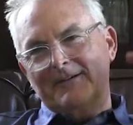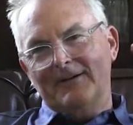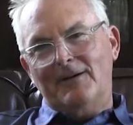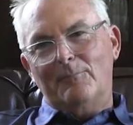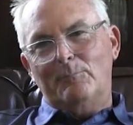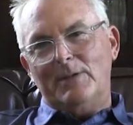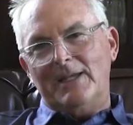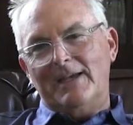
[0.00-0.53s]

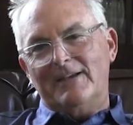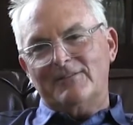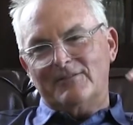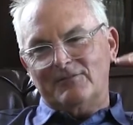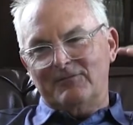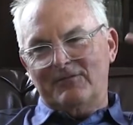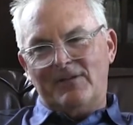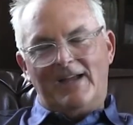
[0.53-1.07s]
a
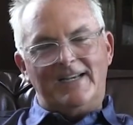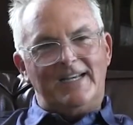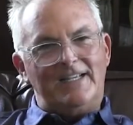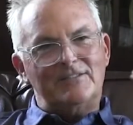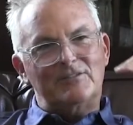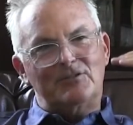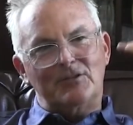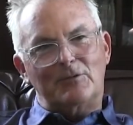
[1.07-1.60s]
BS in
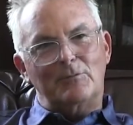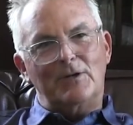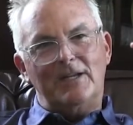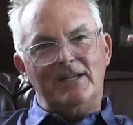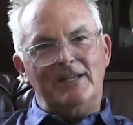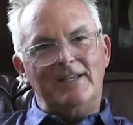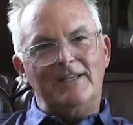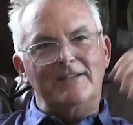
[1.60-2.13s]
finance
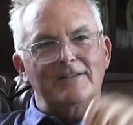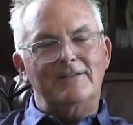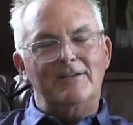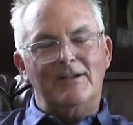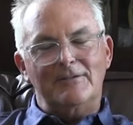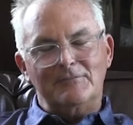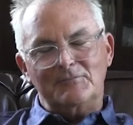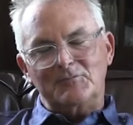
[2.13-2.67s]
degree, and
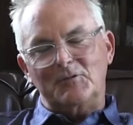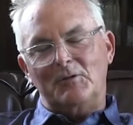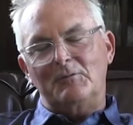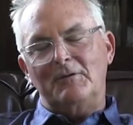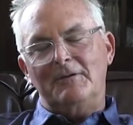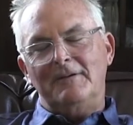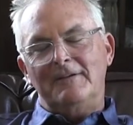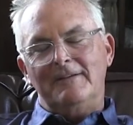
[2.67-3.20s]
uh,
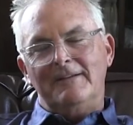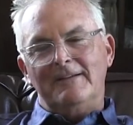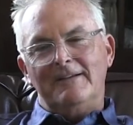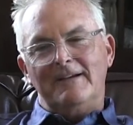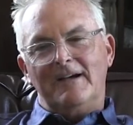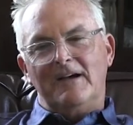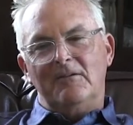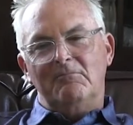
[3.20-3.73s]
so
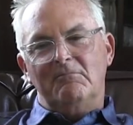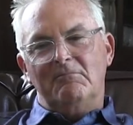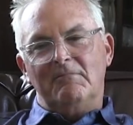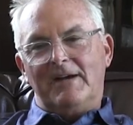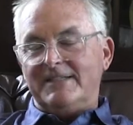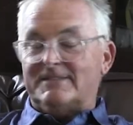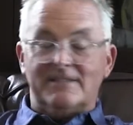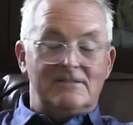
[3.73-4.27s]
uh,
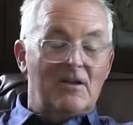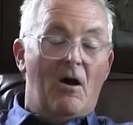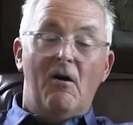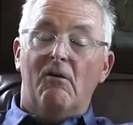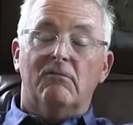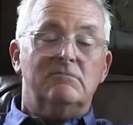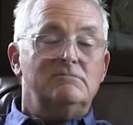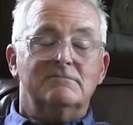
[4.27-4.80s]
I what? said
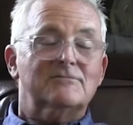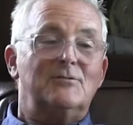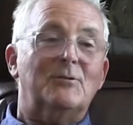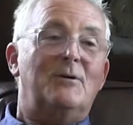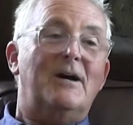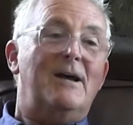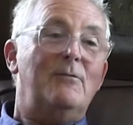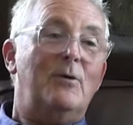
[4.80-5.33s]
no.
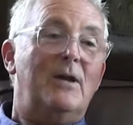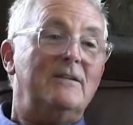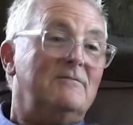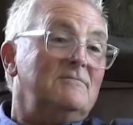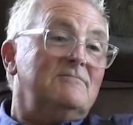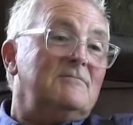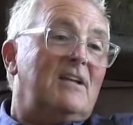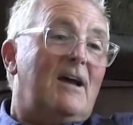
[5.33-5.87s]
So I went
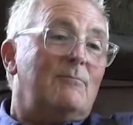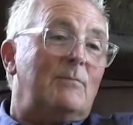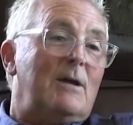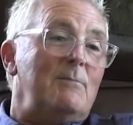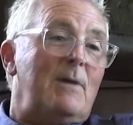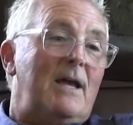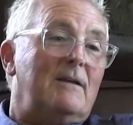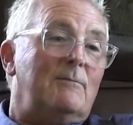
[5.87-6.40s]
and got
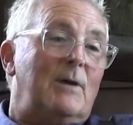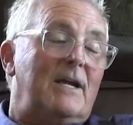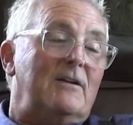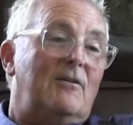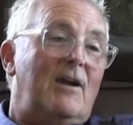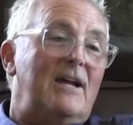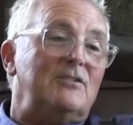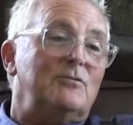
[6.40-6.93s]
my my
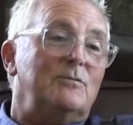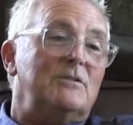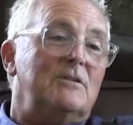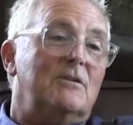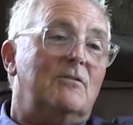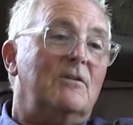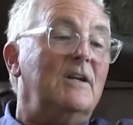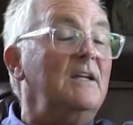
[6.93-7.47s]
graduate
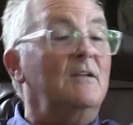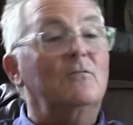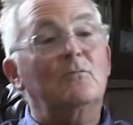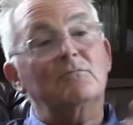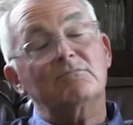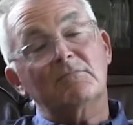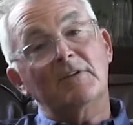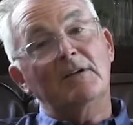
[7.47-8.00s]
degree,
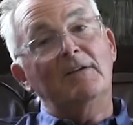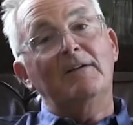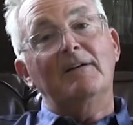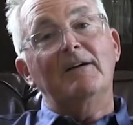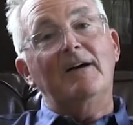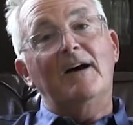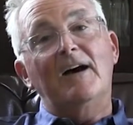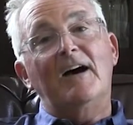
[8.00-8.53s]
and
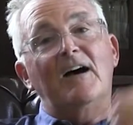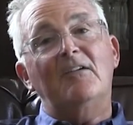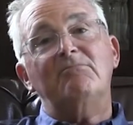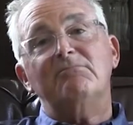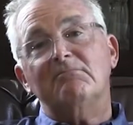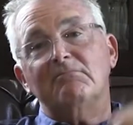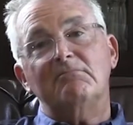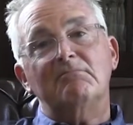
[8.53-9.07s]

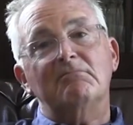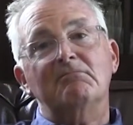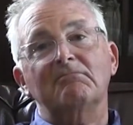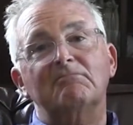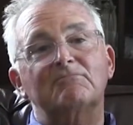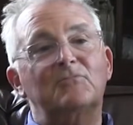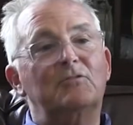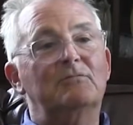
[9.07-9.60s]
uh,
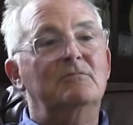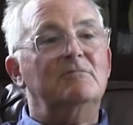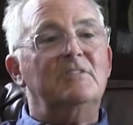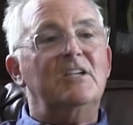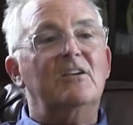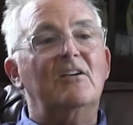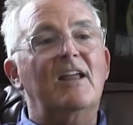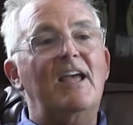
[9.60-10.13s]

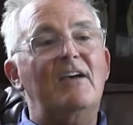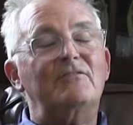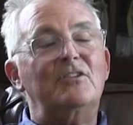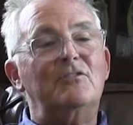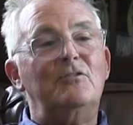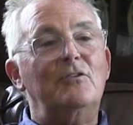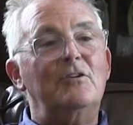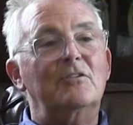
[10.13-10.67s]
a year and a half
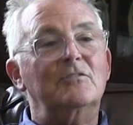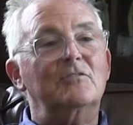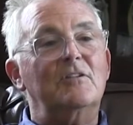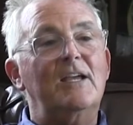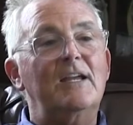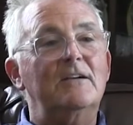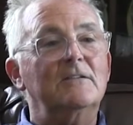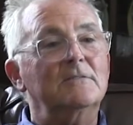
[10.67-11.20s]
to two years
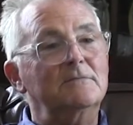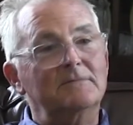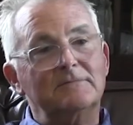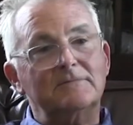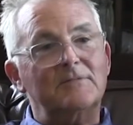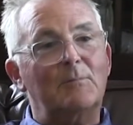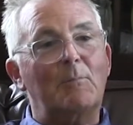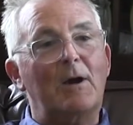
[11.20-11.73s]
later,
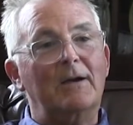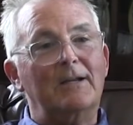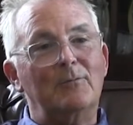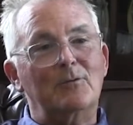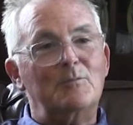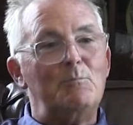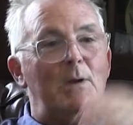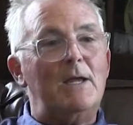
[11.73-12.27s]
the
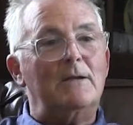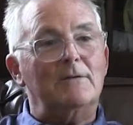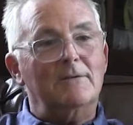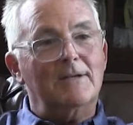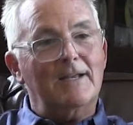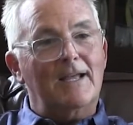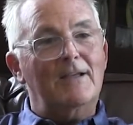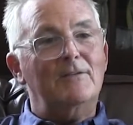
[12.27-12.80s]
market was better,
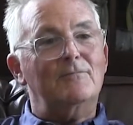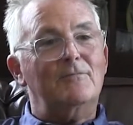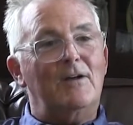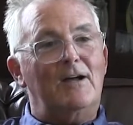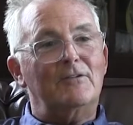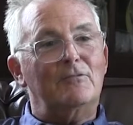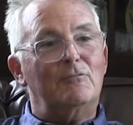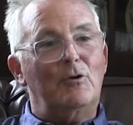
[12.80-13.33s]
and I
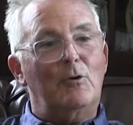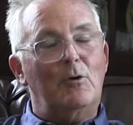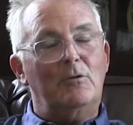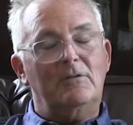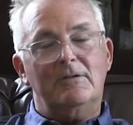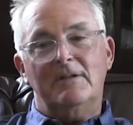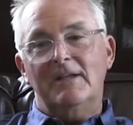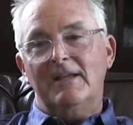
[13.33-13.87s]
found a
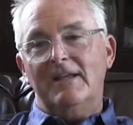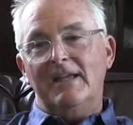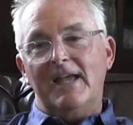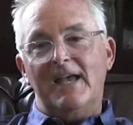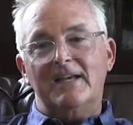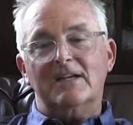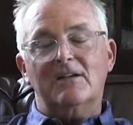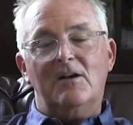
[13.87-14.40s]
role
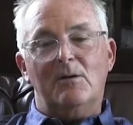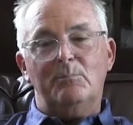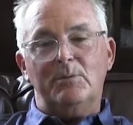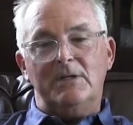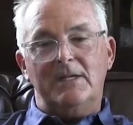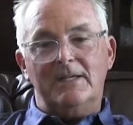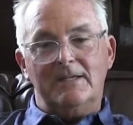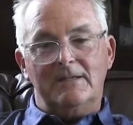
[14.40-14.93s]
at a
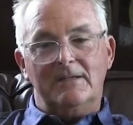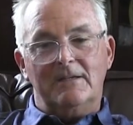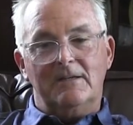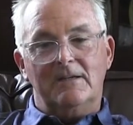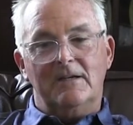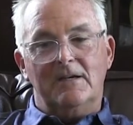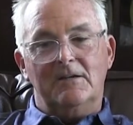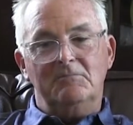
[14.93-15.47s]
company,
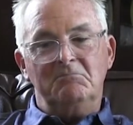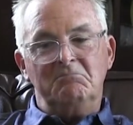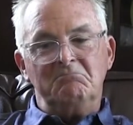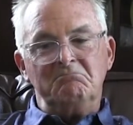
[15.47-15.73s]
and uh,